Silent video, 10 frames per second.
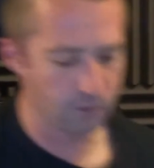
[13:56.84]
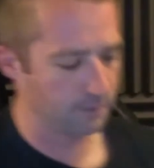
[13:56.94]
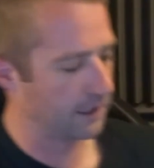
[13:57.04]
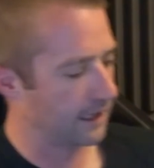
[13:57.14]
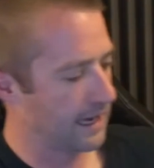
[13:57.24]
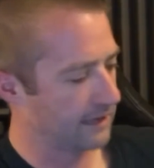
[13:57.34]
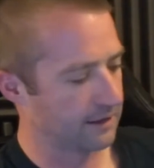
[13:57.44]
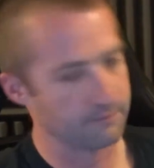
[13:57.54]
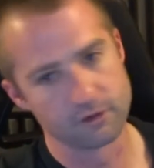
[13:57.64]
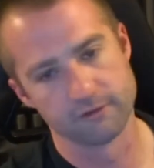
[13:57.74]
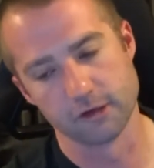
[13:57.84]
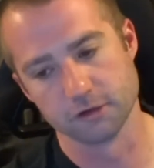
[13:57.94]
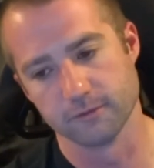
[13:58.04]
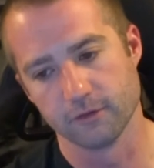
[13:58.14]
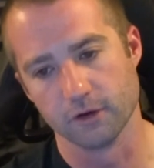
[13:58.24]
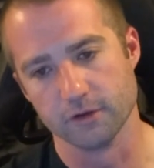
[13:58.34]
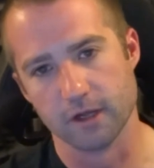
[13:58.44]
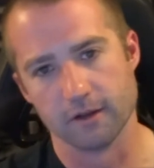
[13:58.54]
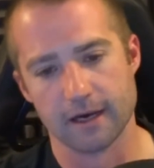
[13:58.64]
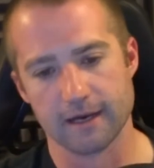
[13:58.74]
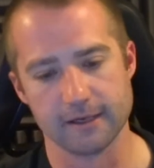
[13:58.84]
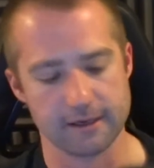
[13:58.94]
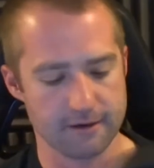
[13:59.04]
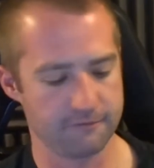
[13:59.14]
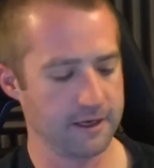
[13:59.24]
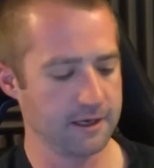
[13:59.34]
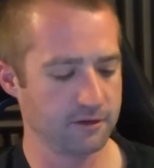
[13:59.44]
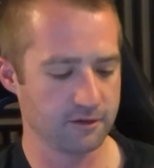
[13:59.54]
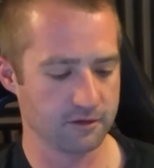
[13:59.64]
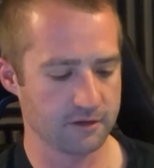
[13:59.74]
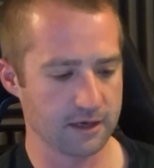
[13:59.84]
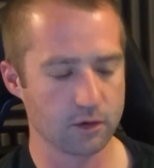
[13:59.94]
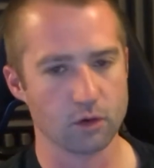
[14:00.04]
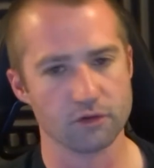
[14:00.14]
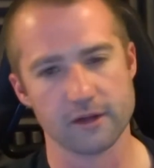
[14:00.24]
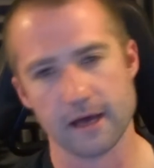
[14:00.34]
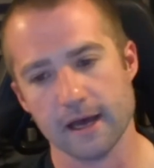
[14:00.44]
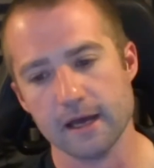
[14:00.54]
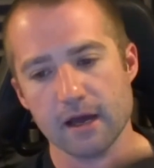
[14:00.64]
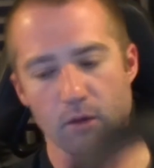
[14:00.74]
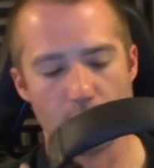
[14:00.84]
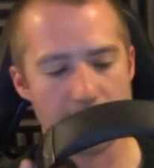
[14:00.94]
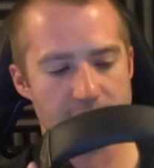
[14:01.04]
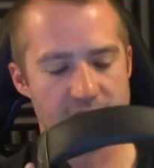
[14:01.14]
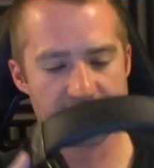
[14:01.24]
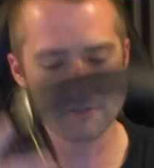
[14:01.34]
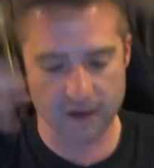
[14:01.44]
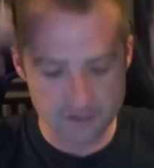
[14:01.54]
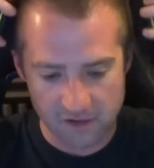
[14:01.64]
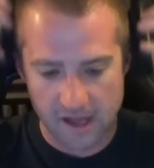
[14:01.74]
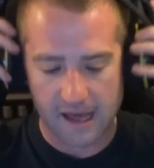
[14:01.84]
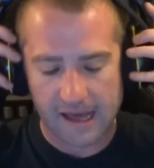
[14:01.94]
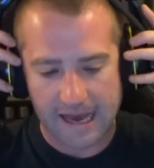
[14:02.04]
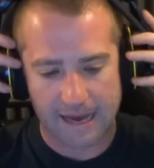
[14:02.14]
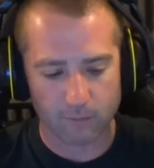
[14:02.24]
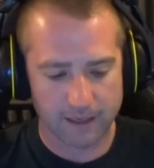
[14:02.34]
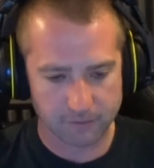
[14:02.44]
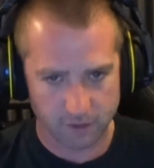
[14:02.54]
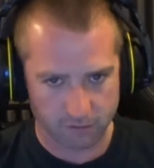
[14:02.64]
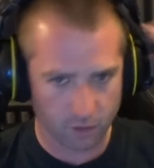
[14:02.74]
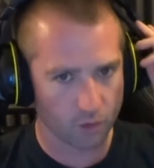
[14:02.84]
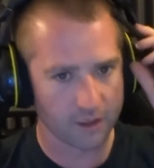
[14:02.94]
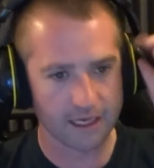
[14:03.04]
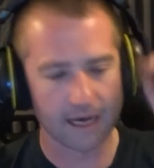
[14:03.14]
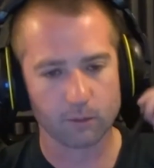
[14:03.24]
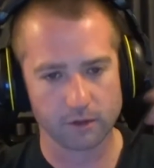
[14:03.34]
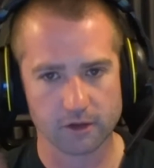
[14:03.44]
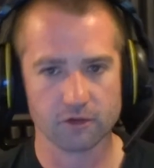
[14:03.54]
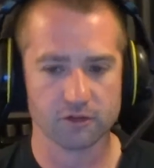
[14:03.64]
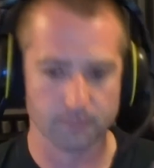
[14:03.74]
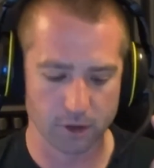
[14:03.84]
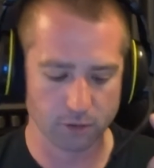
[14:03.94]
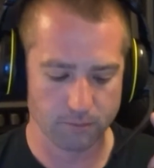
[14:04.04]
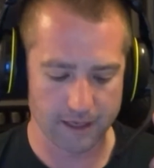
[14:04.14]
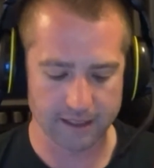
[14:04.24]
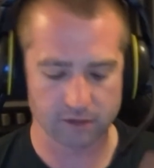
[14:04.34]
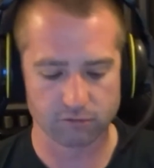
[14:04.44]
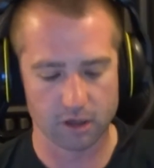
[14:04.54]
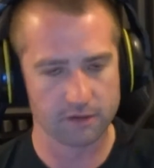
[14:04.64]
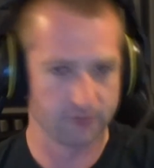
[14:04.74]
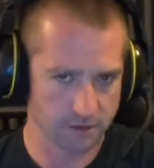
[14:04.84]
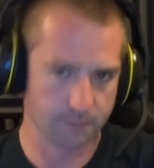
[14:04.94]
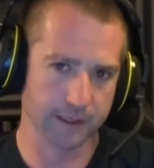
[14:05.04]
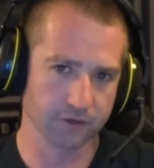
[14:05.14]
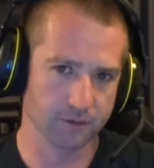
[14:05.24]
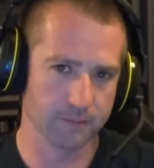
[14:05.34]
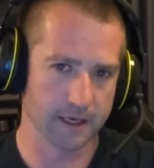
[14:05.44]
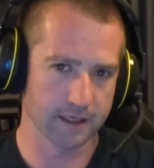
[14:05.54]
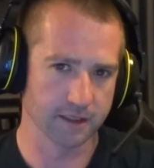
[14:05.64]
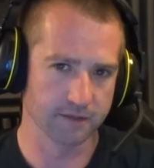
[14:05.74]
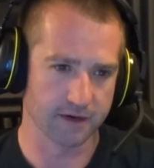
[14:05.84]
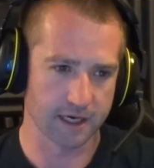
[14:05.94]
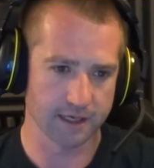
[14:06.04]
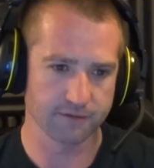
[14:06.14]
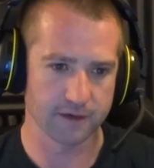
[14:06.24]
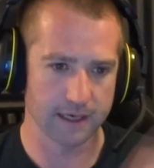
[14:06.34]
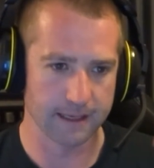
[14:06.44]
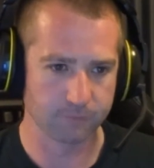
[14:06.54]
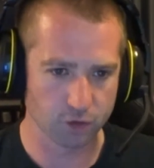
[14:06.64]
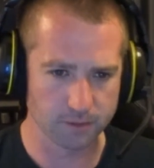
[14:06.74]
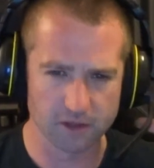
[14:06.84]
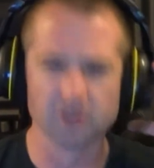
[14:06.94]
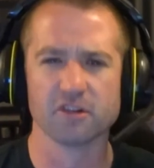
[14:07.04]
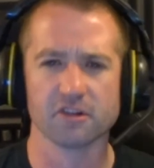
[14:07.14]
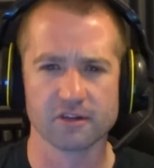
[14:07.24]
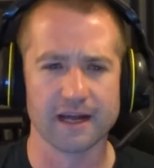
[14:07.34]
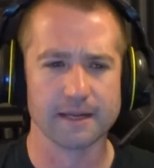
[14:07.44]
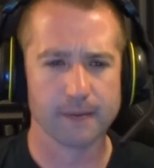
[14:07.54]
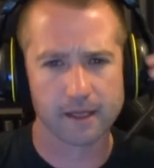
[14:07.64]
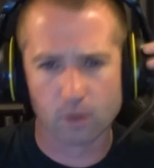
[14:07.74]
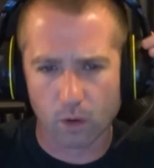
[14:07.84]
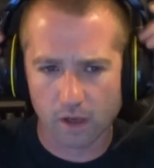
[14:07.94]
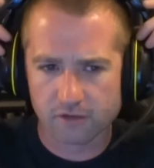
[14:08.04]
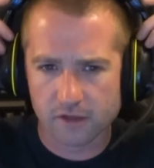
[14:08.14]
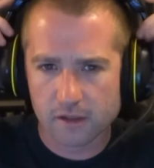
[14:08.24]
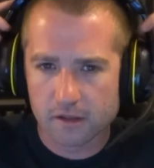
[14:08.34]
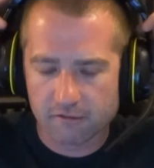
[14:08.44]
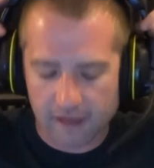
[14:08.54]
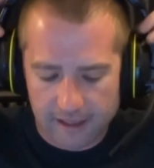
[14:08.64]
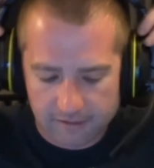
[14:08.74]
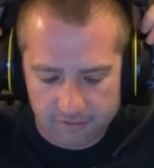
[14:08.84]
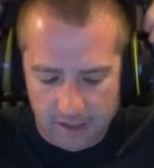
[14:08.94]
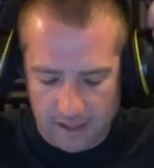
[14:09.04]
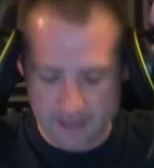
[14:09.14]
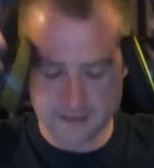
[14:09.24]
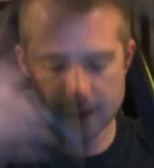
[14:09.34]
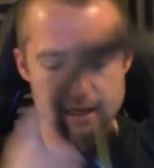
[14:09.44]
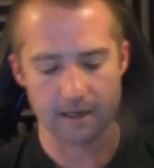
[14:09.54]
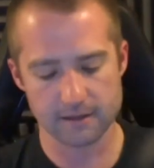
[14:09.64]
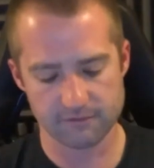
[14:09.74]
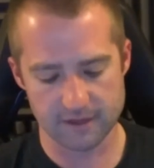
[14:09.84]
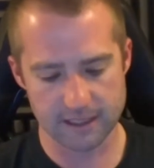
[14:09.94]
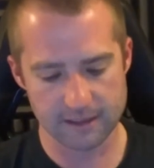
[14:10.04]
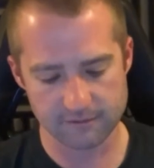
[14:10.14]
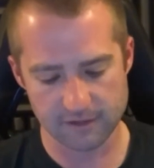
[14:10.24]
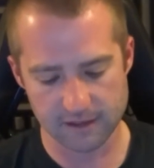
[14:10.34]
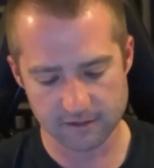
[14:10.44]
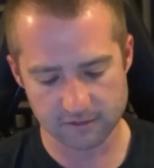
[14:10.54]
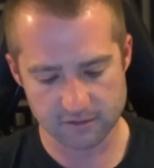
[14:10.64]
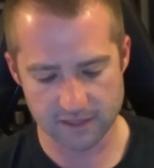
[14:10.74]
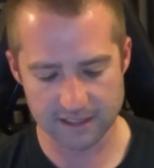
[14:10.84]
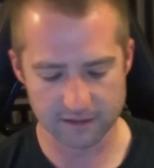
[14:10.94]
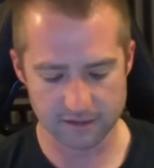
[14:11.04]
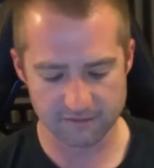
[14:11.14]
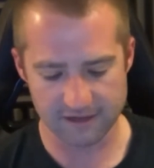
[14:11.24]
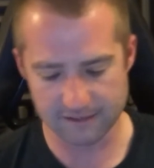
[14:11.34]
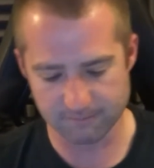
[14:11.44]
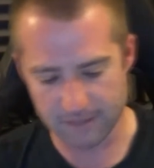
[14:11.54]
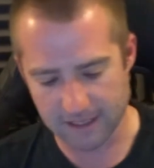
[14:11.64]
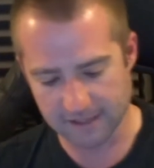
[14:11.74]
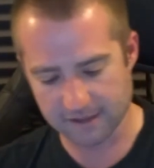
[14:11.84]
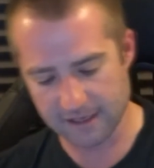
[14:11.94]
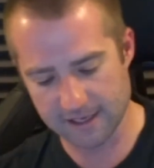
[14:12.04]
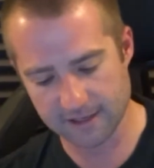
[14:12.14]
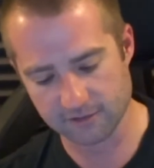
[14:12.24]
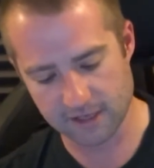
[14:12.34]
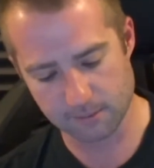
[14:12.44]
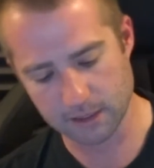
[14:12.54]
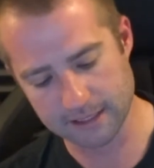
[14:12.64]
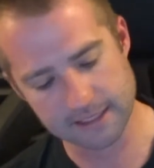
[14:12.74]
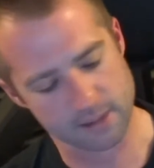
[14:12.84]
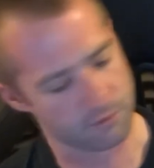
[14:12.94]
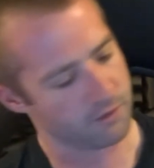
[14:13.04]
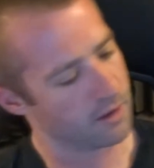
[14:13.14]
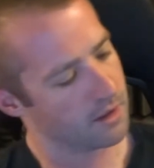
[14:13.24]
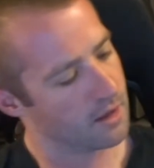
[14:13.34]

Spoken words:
you watch my headcam footage before, you'll know that I have these. These are a set of Corsair wireless headphones, and when I'm doing recording I use the boom mic rather than the built-in mic in the Vive, just because this is slightly better quality than the Vive. The Vive is, the Vive mic is, I believe,